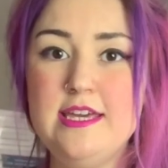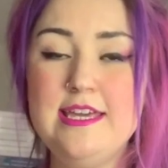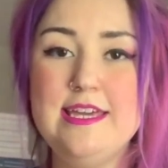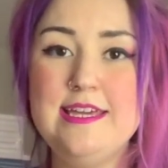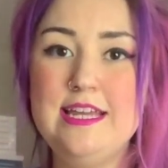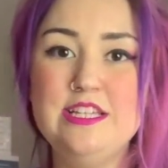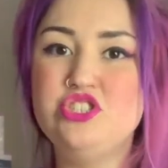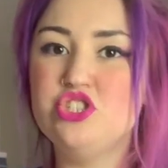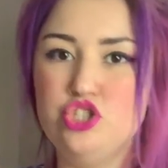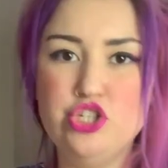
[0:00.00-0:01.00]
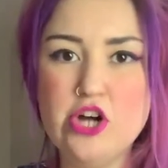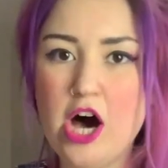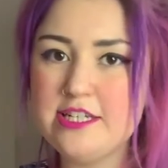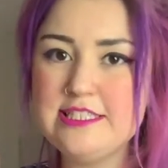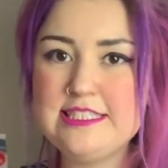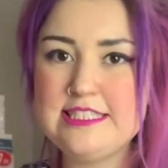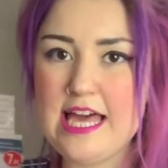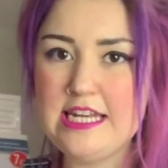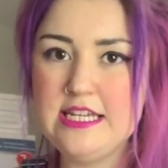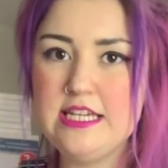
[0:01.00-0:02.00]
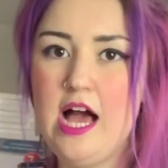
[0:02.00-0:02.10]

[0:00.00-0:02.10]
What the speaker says: It is just not as steady.